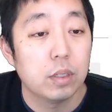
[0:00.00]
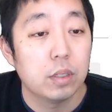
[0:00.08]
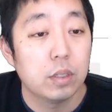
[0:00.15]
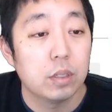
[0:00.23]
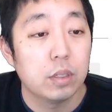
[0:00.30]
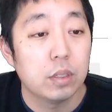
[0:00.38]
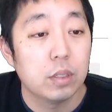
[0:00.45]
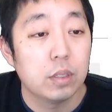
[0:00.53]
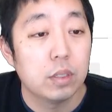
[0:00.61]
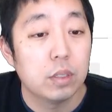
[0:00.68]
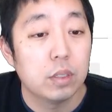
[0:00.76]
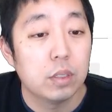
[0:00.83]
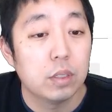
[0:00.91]

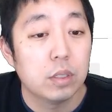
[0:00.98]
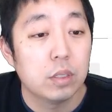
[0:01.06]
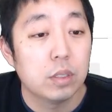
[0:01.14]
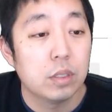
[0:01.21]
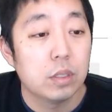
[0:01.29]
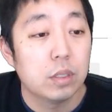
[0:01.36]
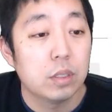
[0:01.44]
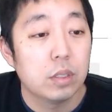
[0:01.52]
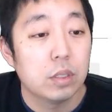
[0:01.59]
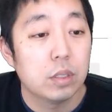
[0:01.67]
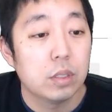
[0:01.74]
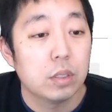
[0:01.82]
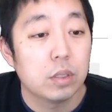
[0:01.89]

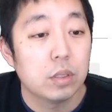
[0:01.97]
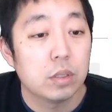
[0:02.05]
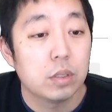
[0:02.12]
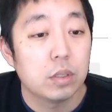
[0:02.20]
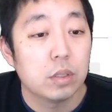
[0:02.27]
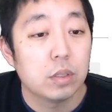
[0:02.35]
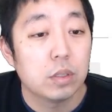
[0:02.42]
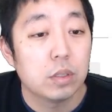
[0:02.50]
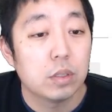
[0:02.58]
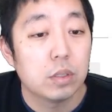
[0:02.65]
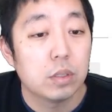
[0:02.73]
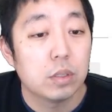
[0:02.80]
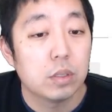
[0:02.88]

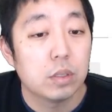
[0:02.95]
(no one is talking)